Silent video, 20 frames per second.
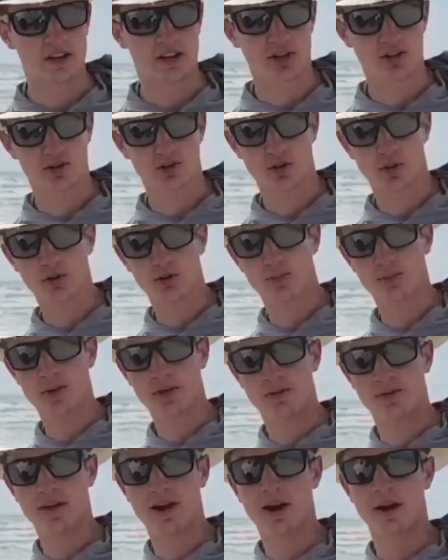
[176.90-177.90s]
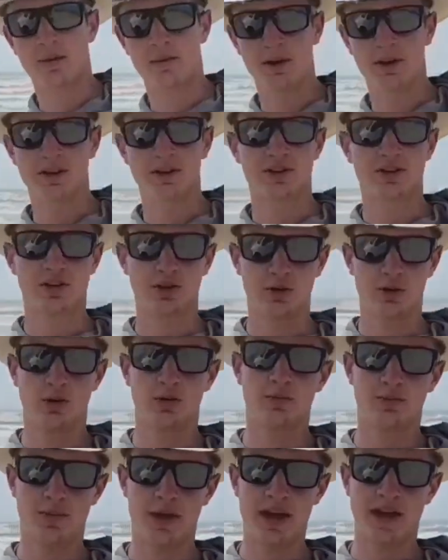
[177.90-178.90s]
and to control the environment to
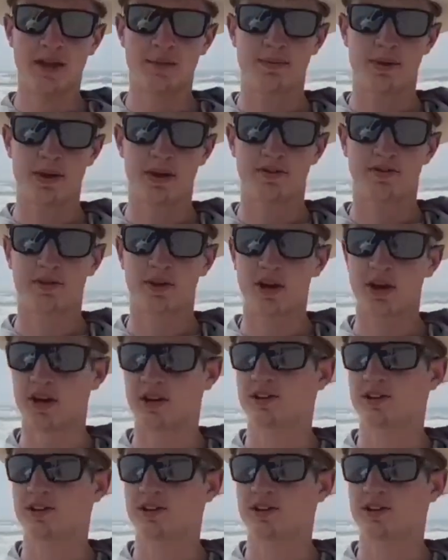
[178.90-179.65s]
make it better for